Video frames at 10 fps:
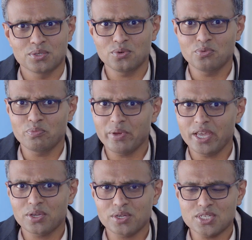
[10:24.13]
You
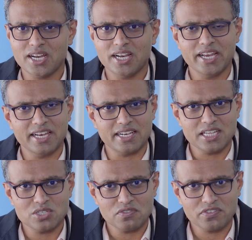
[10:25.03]
make your child eat
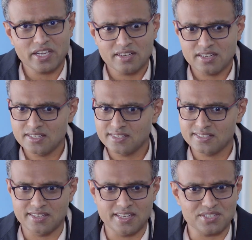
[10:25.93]
less of
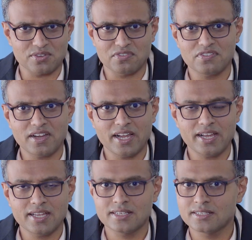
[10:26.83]
calories, less of
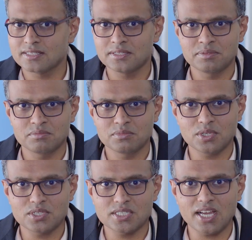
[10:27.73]
fat,
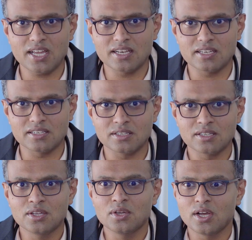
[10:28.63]
you're done.